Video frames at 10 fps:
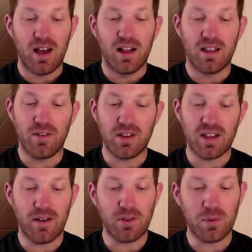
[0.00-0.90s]
Love is
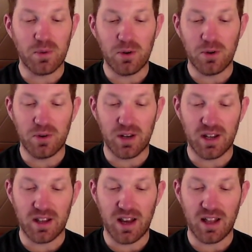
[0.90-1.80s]
never rude, it
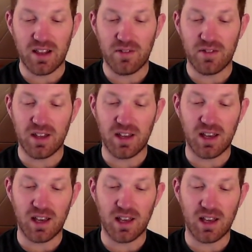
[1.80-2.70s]
is not
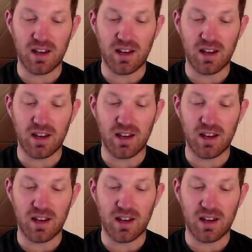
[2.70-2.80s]
self-seeking,